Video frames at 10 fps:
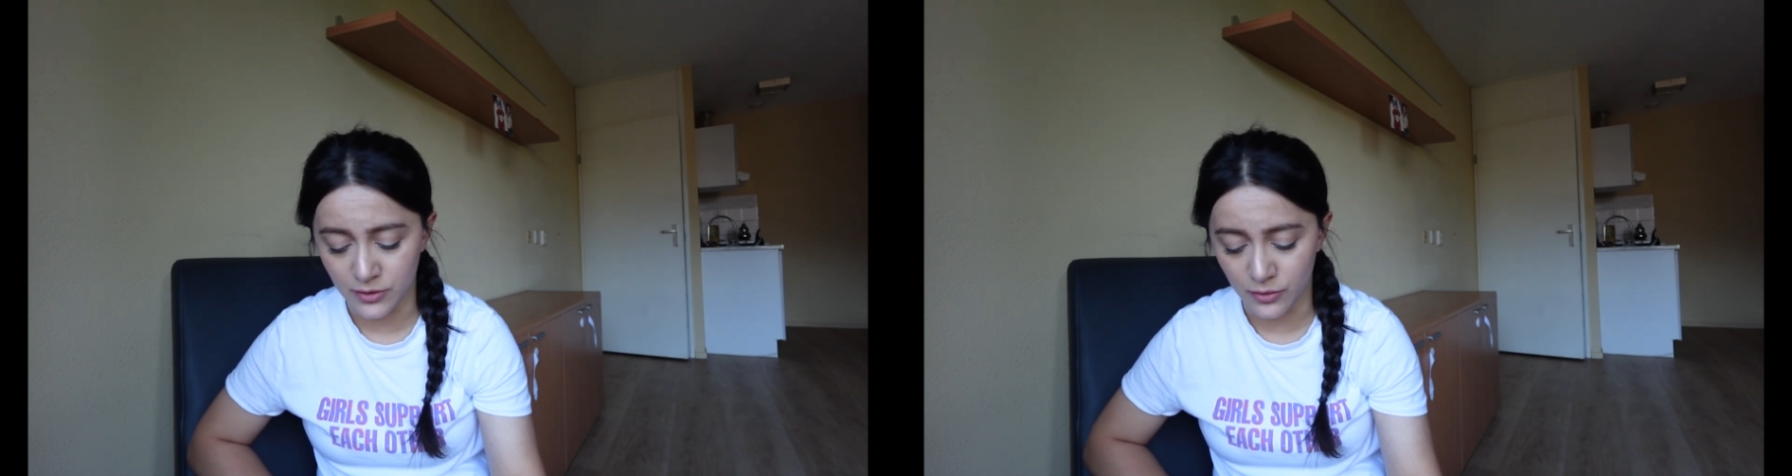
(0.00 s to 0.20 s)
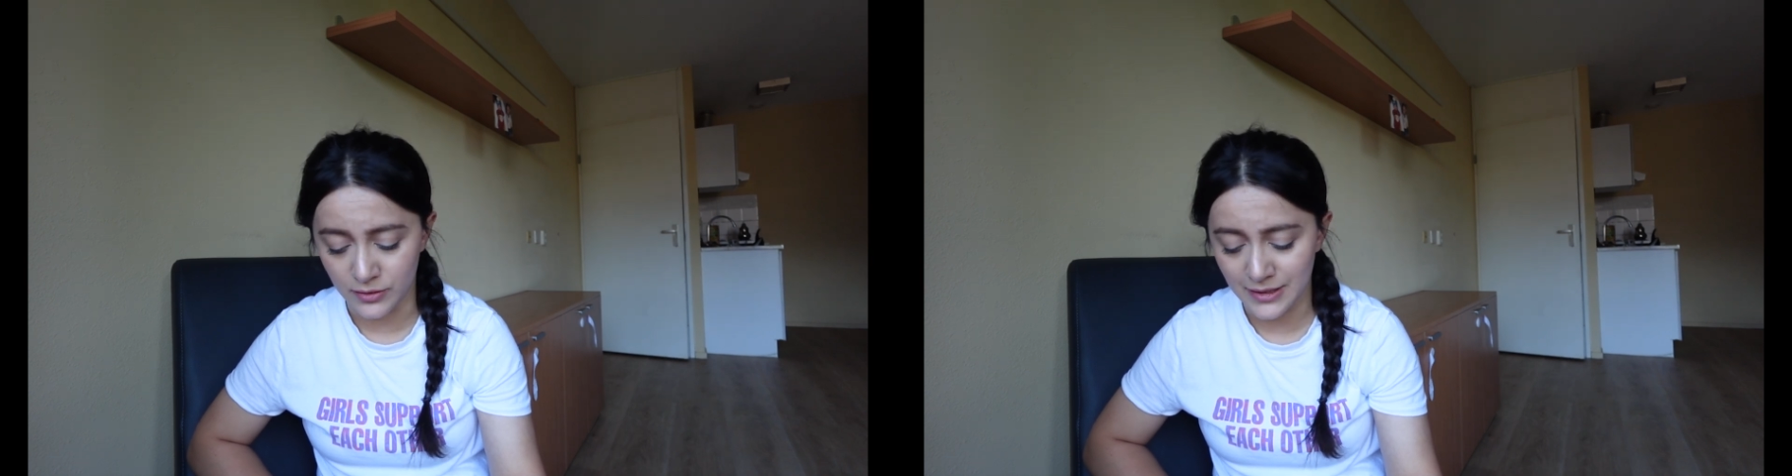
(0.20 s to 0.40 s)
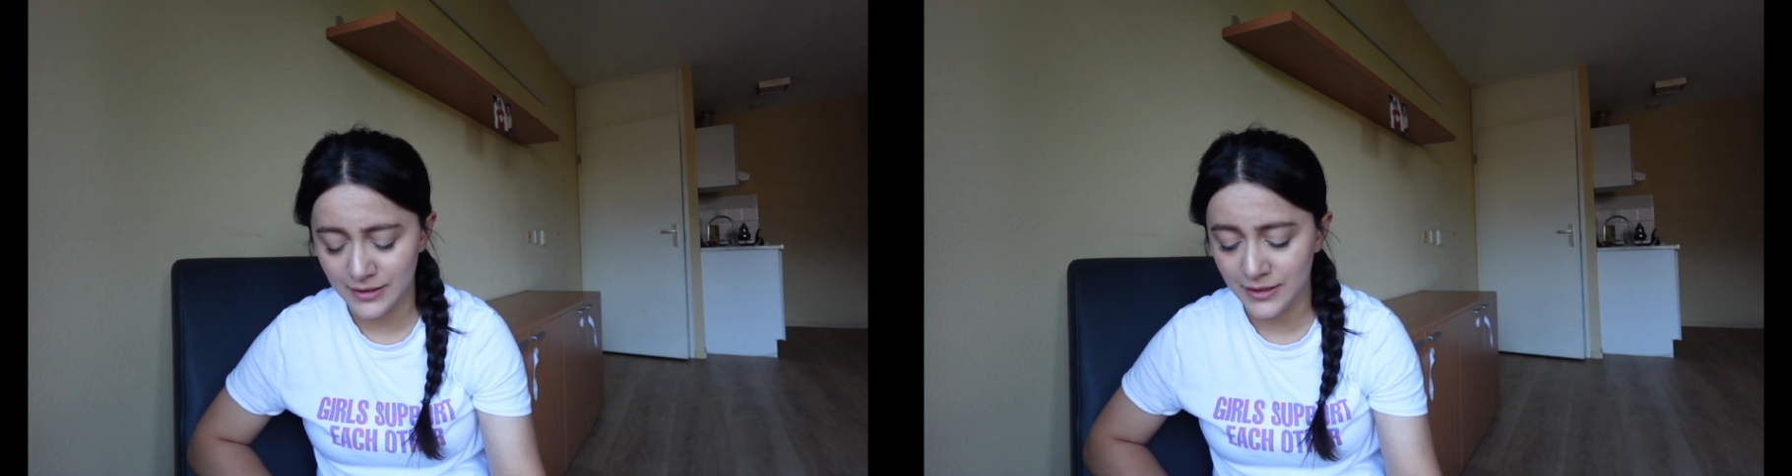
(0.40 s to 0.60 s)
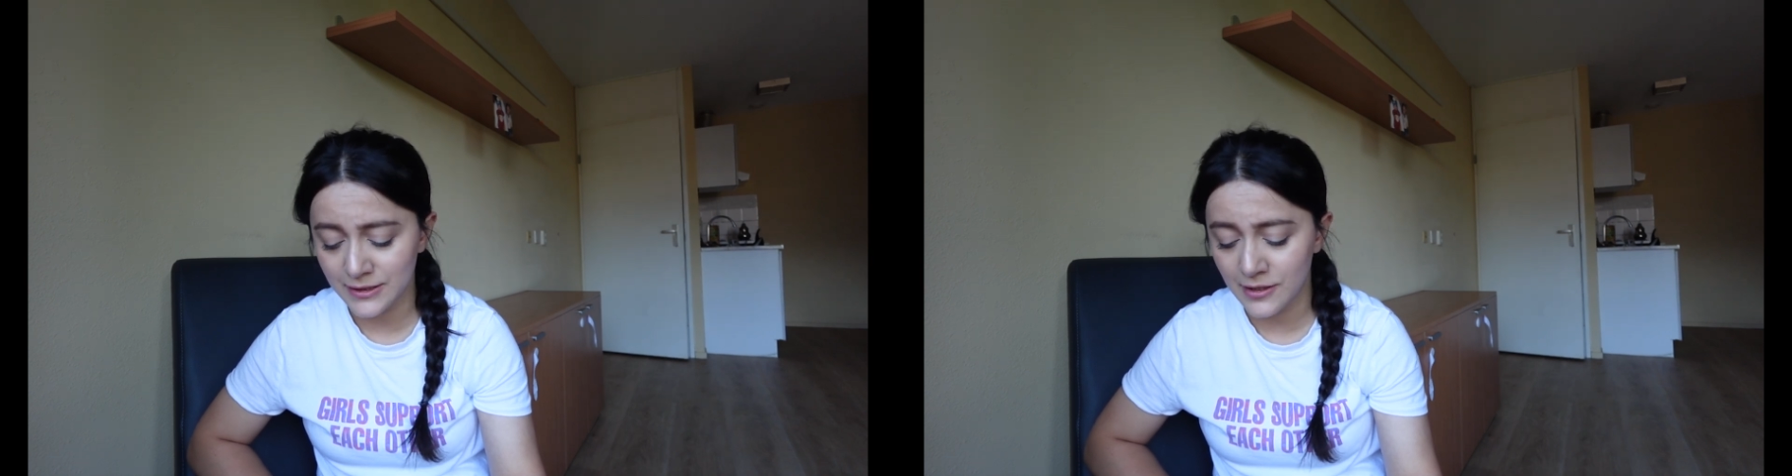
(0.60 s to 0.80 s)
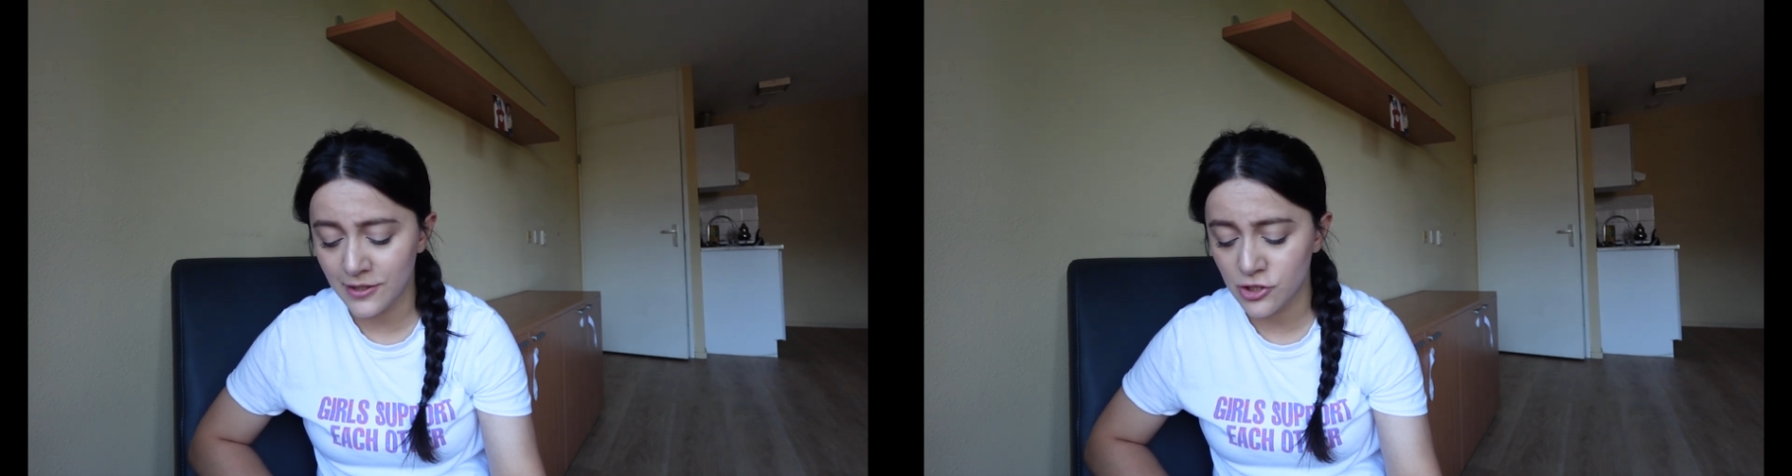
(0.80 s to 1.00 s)
your data
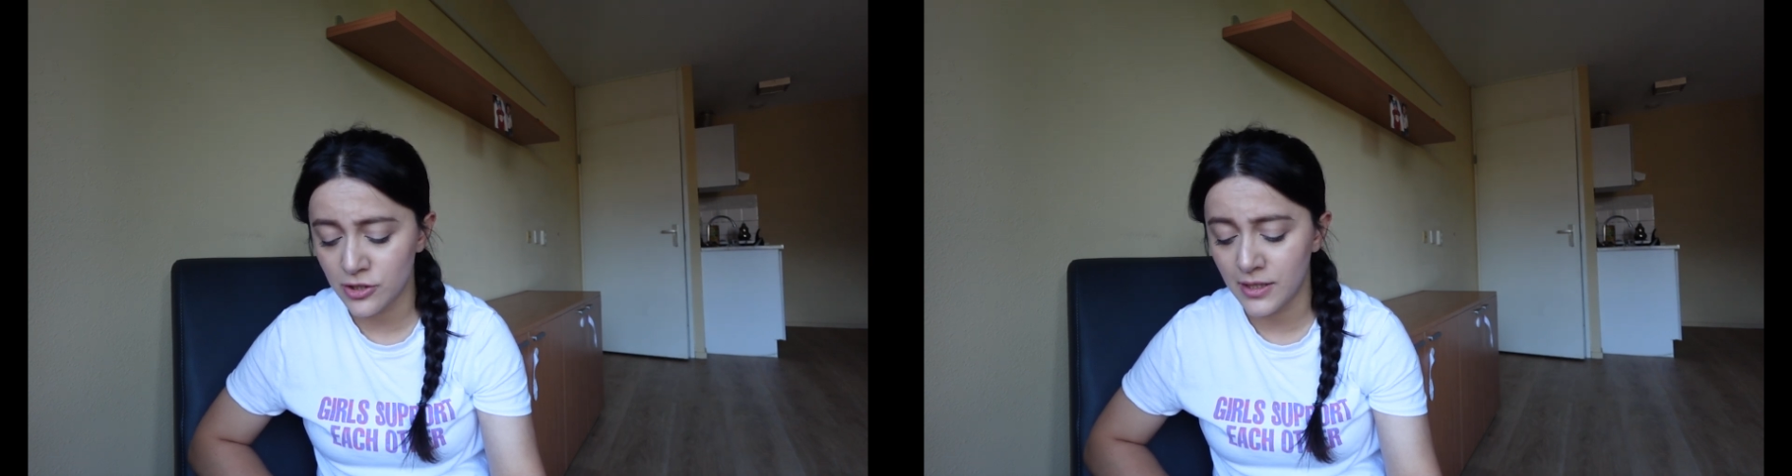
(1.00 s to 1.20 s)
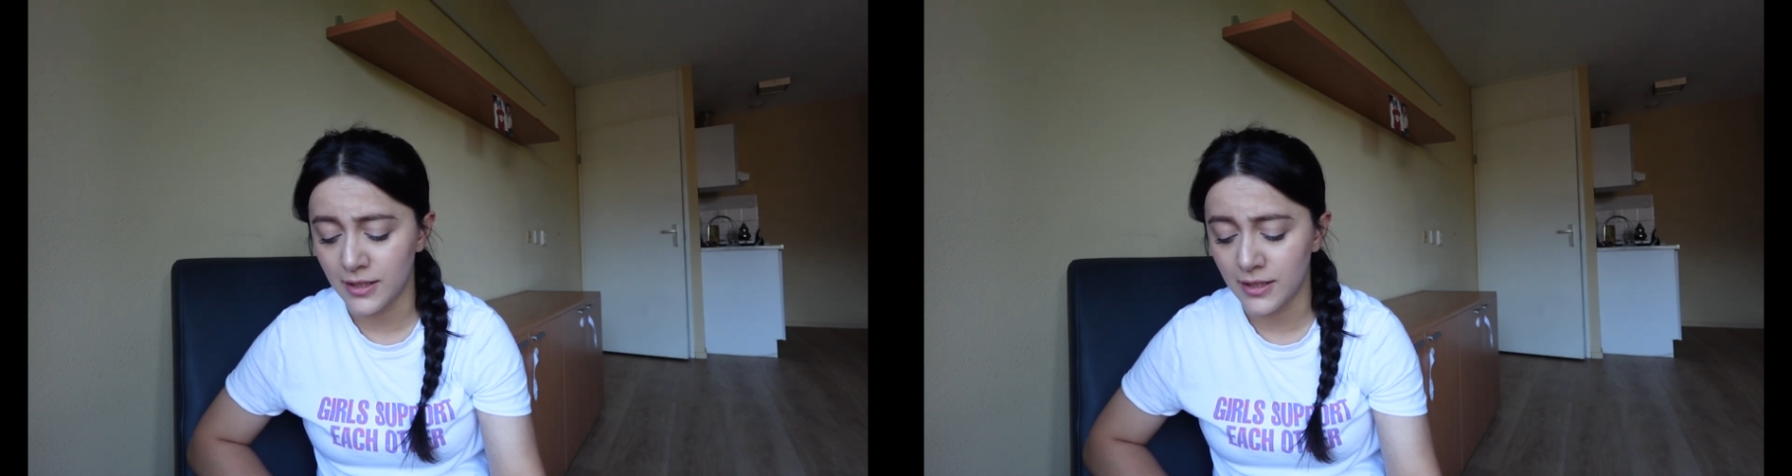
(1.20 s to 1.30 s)
structure?